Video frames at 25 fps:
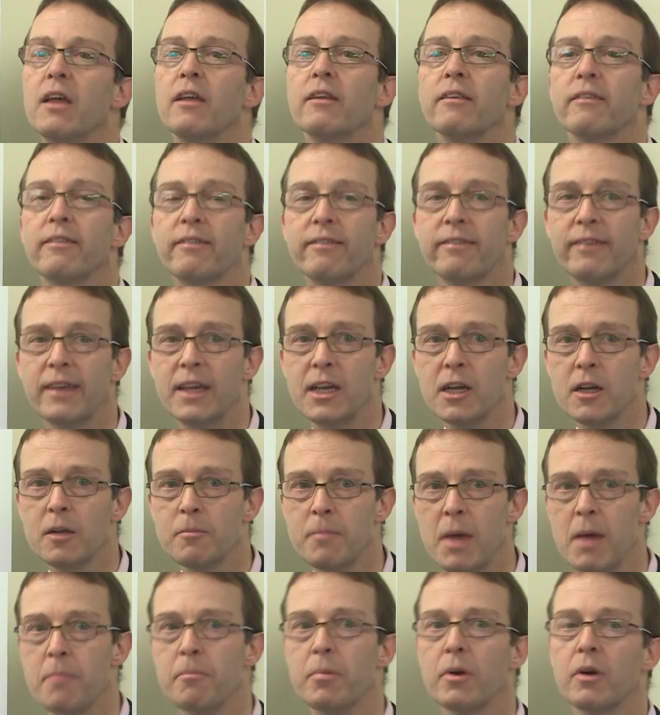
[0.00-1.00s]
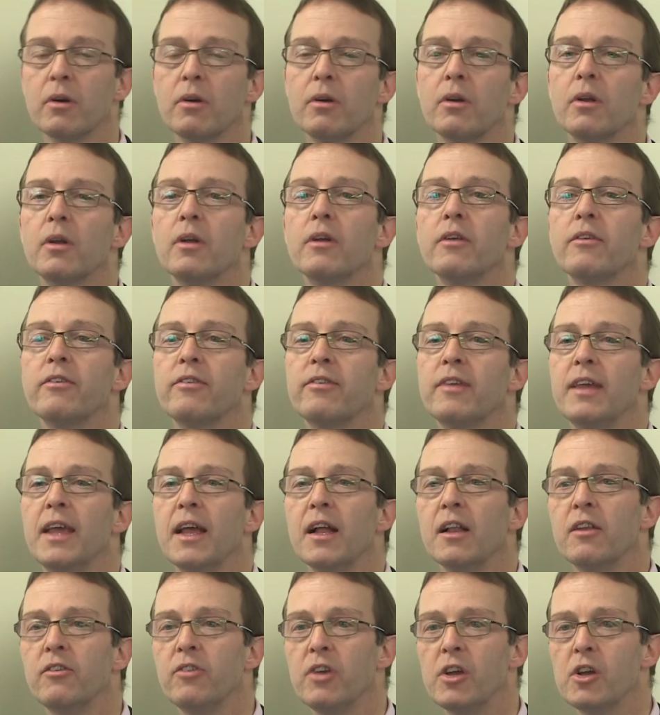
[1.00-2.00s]
Single-member
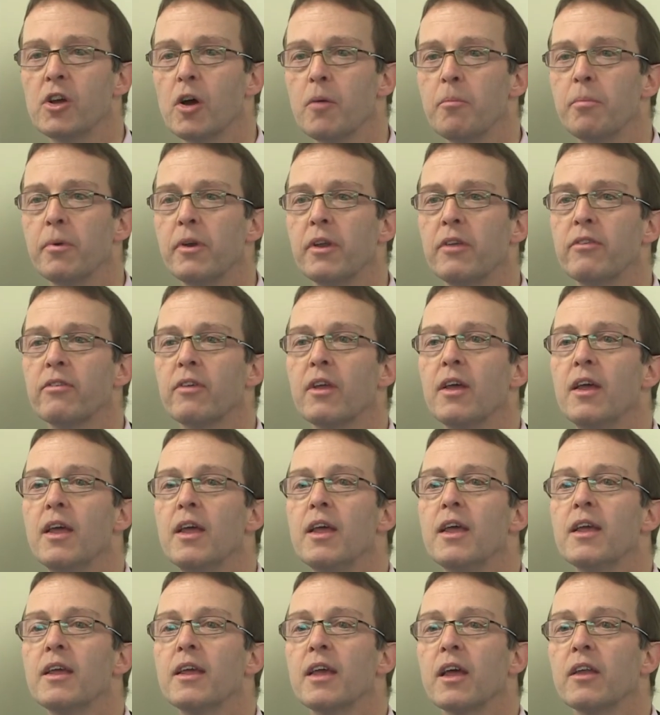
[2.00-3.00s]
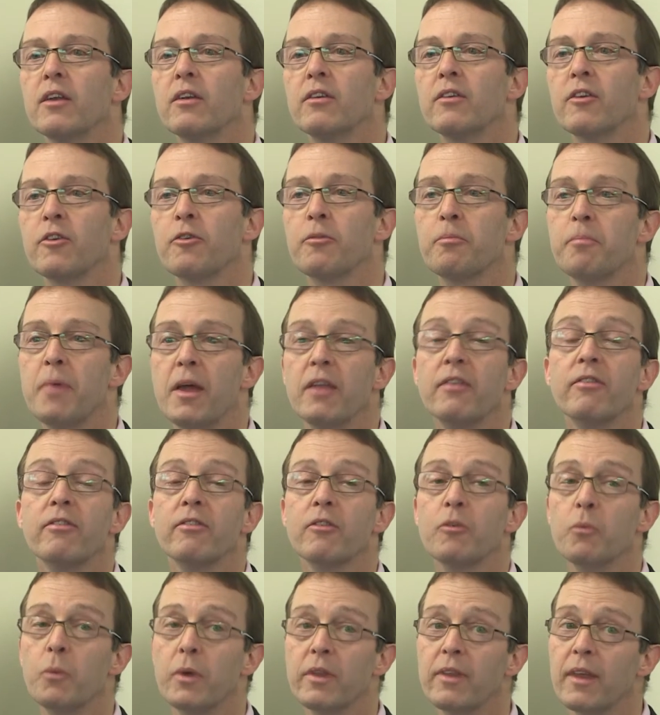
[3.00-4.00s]
CLG companies can
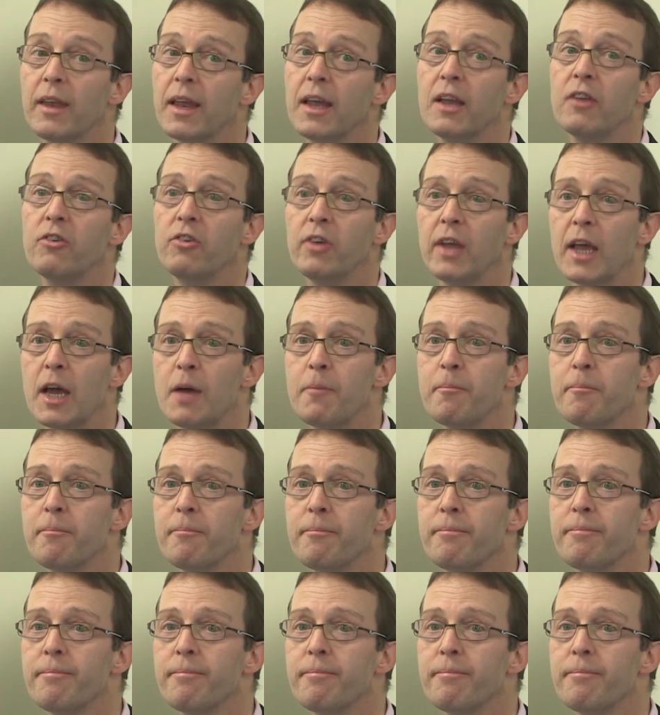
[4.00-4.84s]
dispense with an AGM.